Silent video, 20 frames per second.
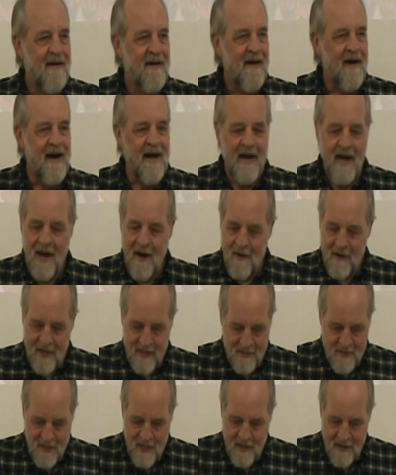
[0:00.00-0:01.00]
And
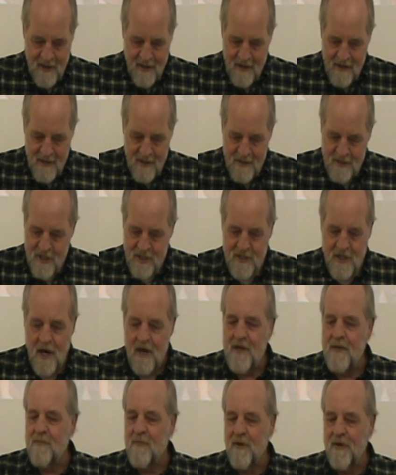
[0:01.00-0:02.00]
Harriet, she, she saw
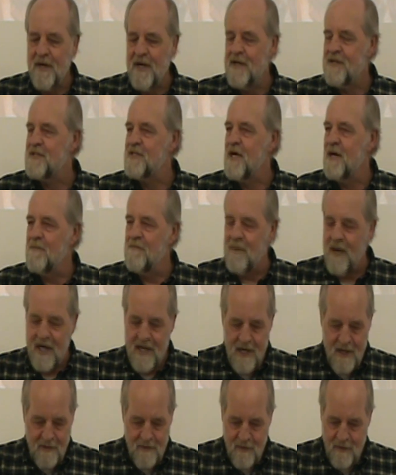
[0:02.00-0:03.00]
the brilliant sun
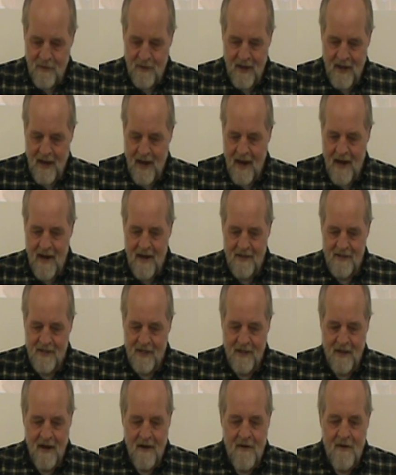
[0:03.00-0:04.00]
peeking through the haze and
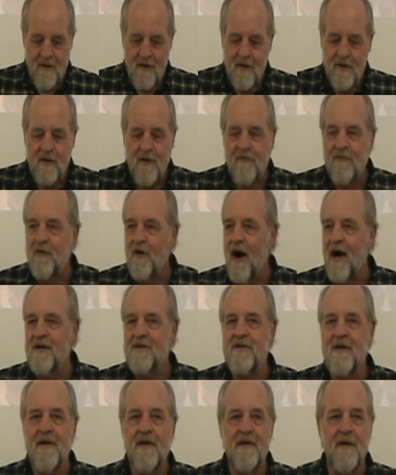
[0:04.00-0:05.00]
the, the
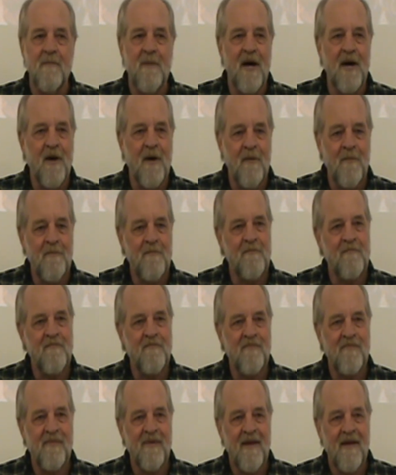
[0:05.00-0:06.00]
frost on the meadow.
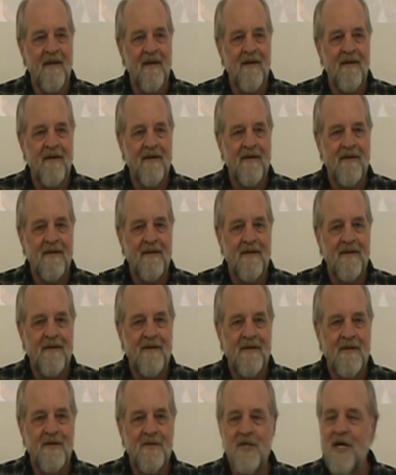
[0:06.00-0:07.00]

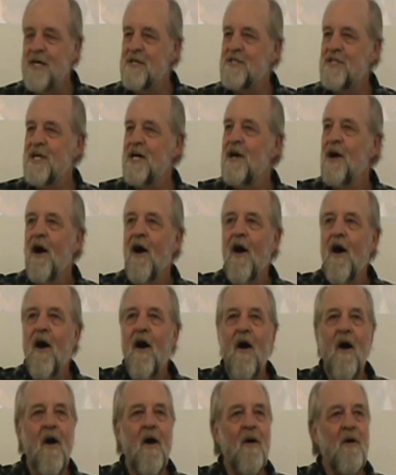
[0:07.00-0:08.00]
She could see
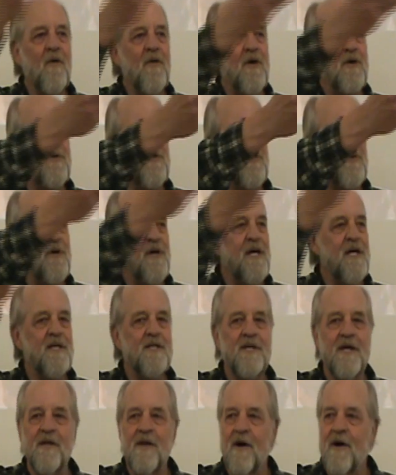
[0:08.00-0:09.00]
all the trees
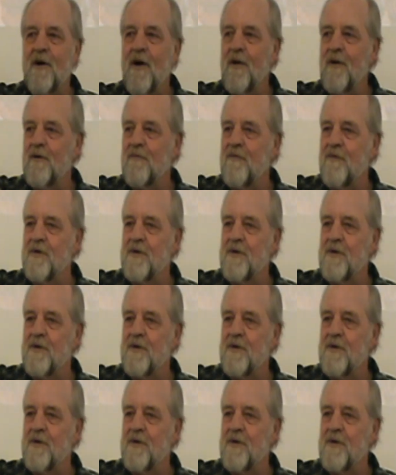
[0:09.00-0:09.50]
in their colorful